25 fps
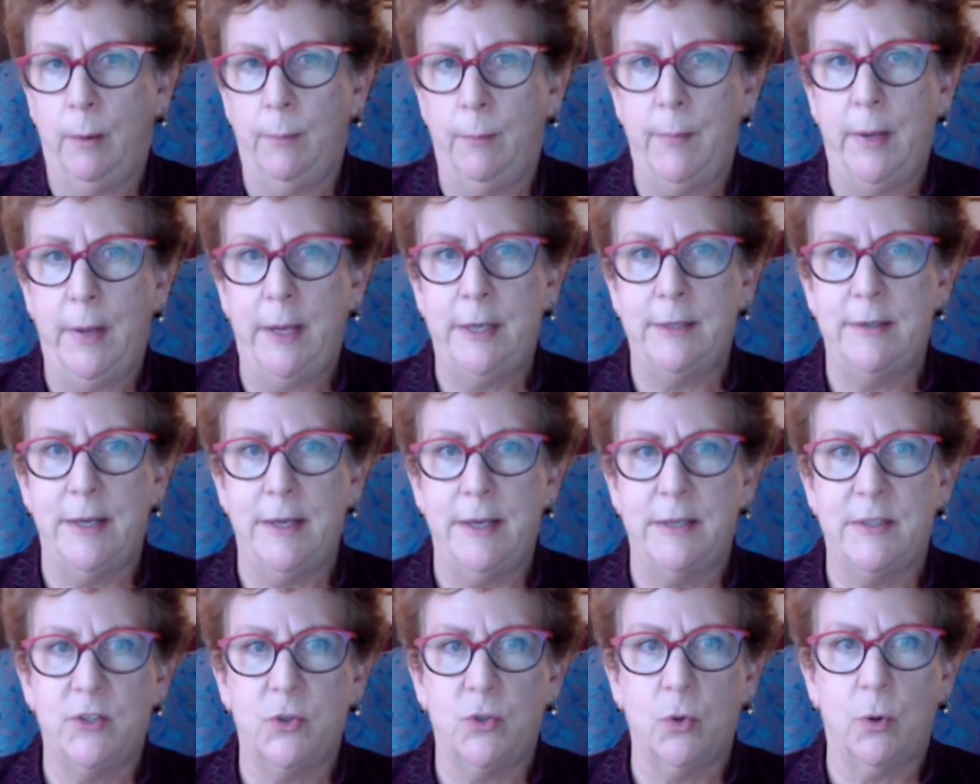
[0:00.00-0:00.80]

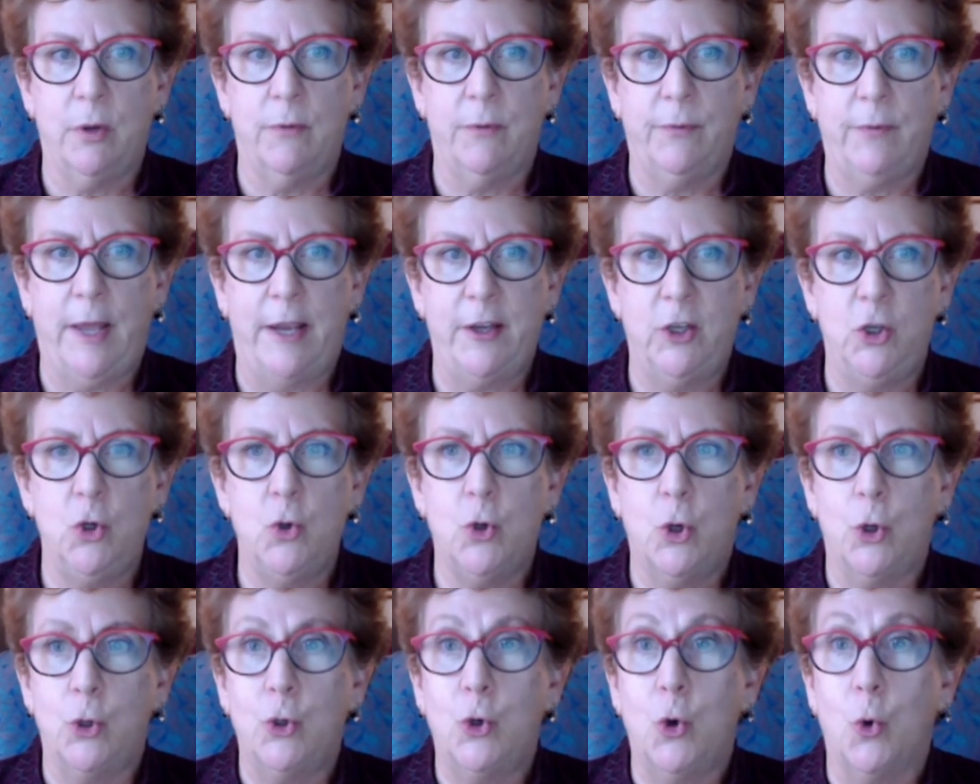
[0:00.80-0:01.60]
It's sort of like you
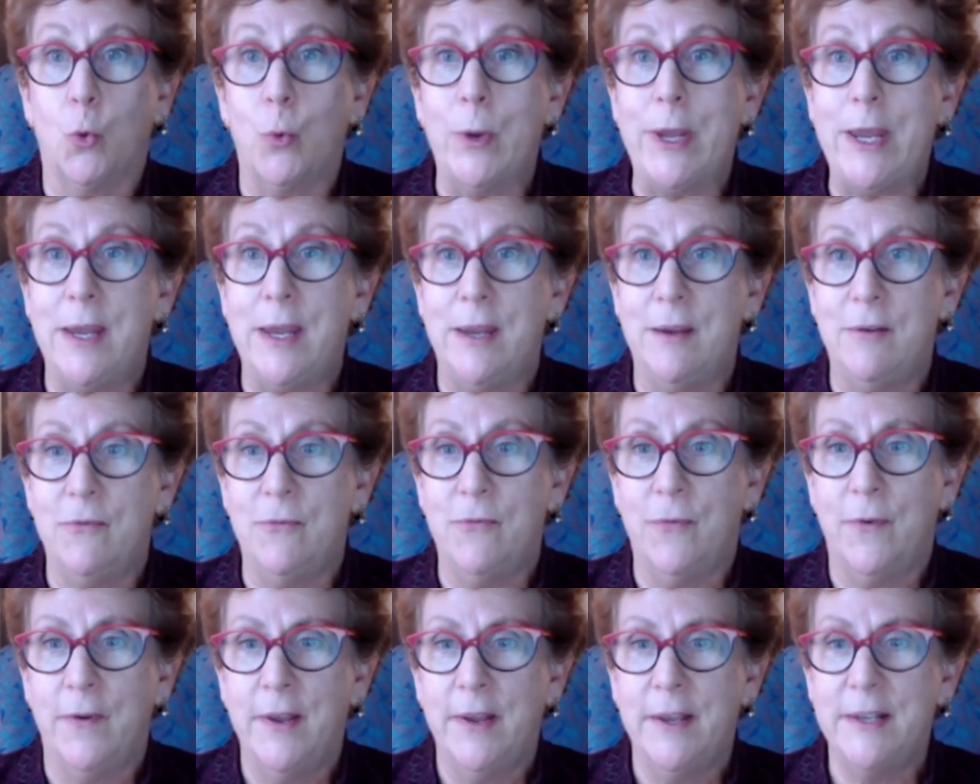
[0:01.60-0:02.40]
could
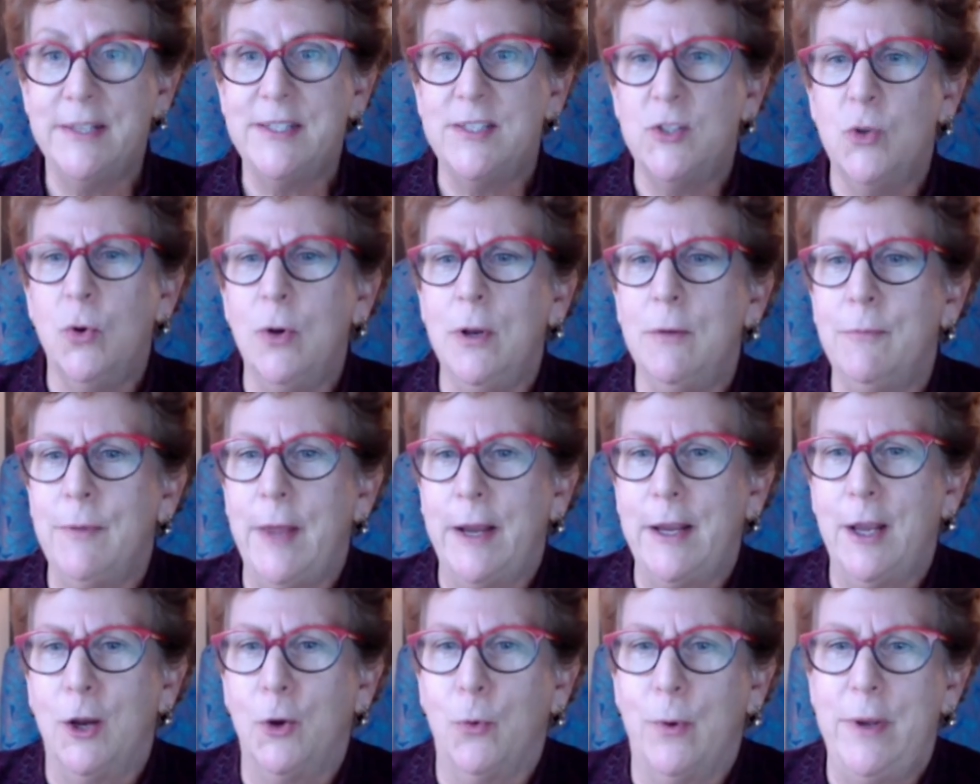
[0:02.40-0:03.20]
grieve. It's sort of
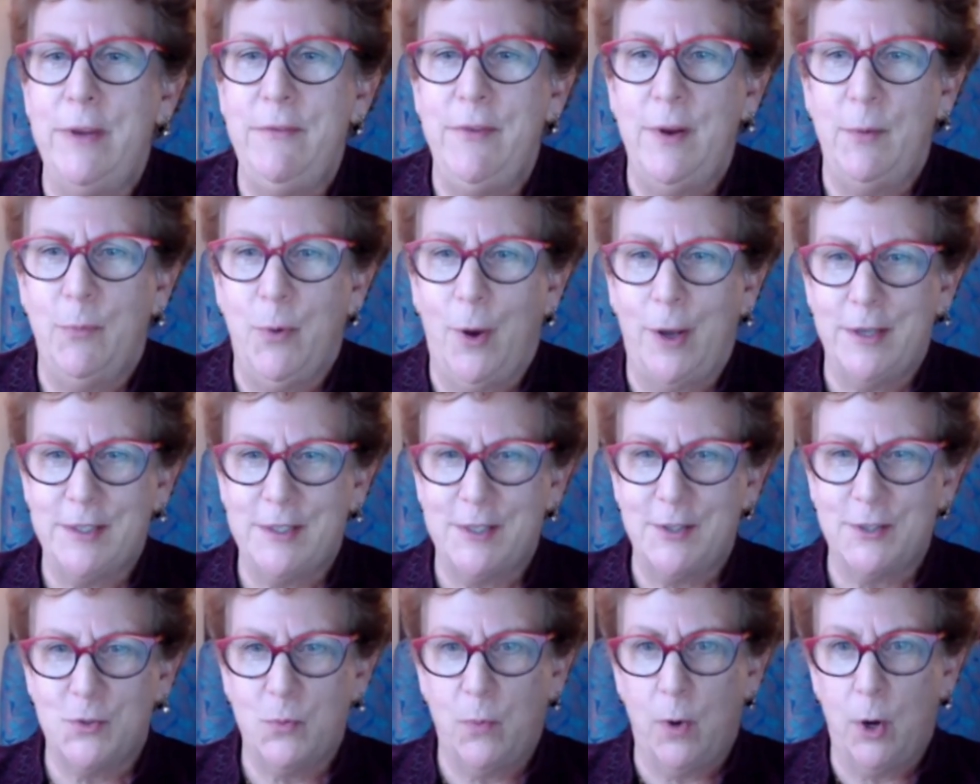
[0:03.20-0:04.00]
like a grieving
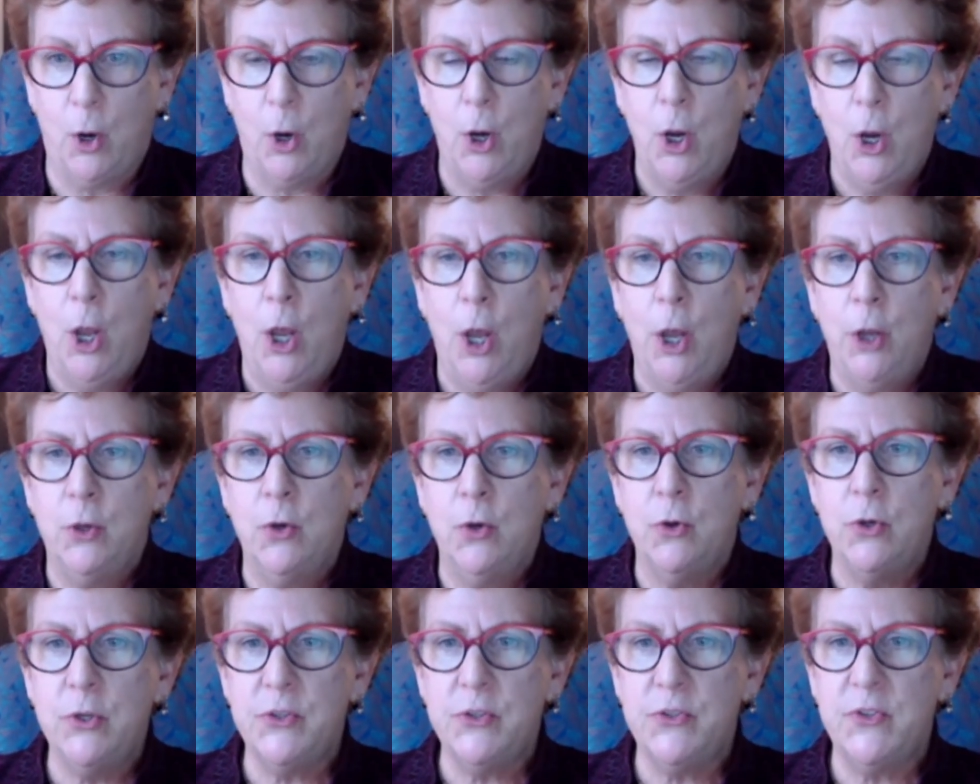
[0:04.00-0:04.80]
process where
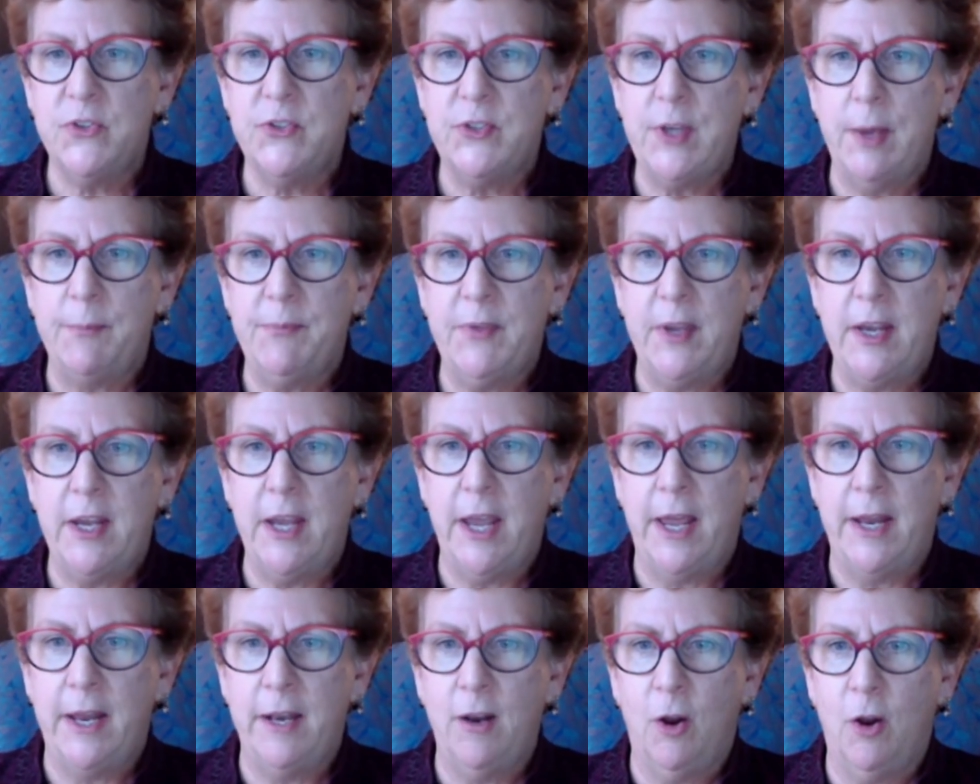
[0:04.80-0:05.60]
you're used to
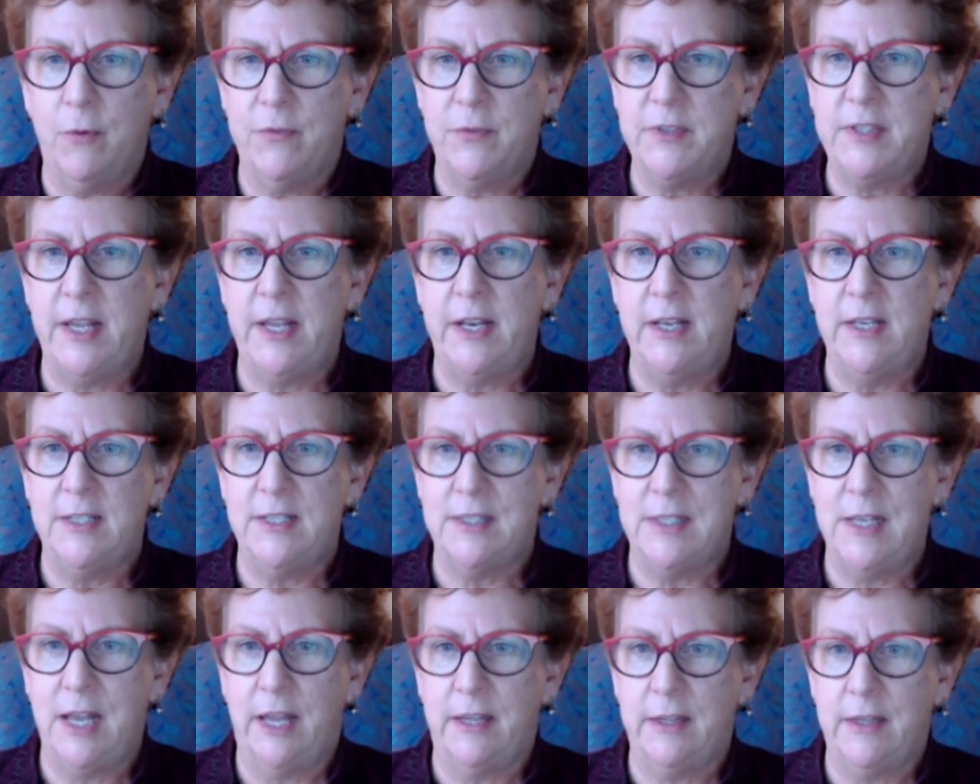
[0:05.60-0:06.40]
something and all of a sudden
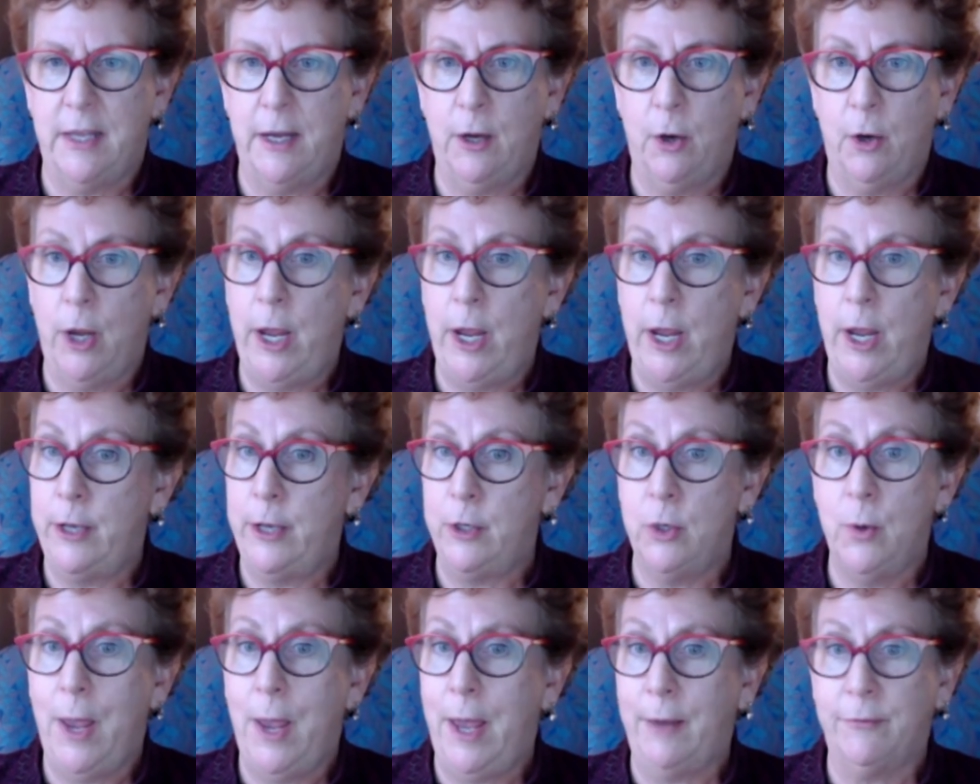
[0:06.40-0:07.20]
it's not there
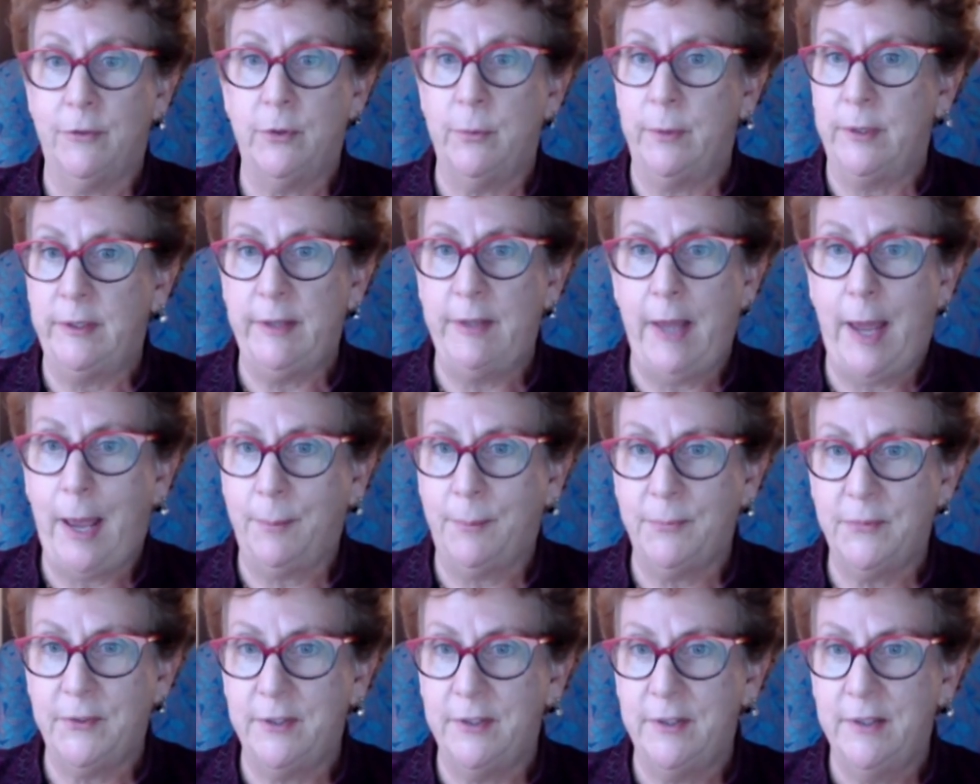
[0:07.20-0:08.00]
and you have to
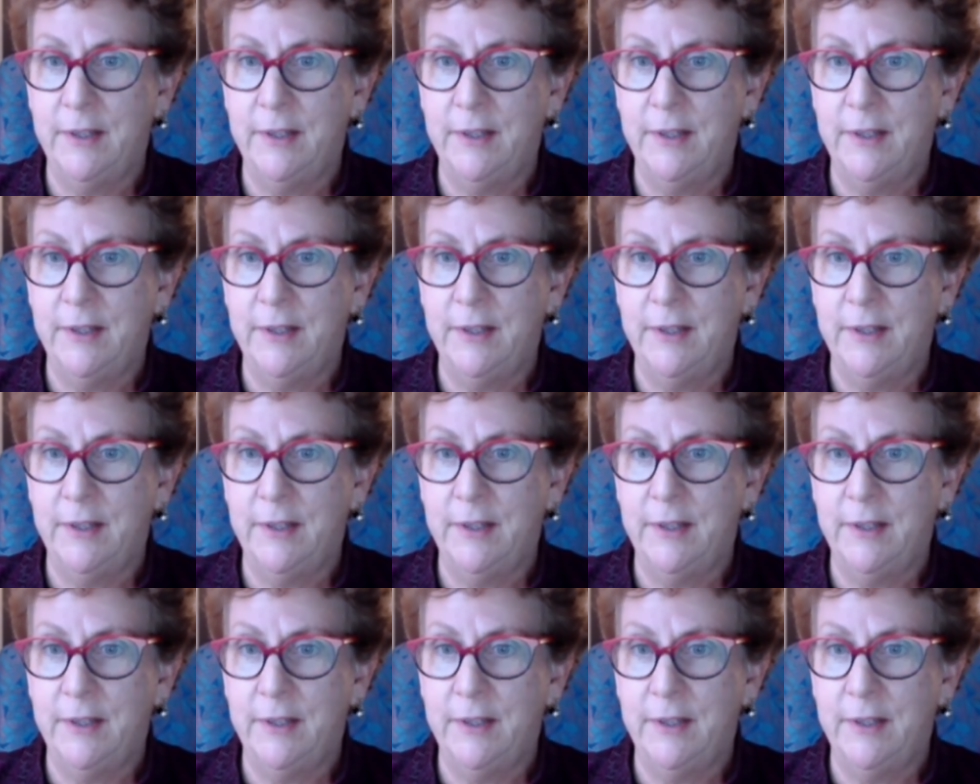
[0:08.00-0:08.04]
adapt.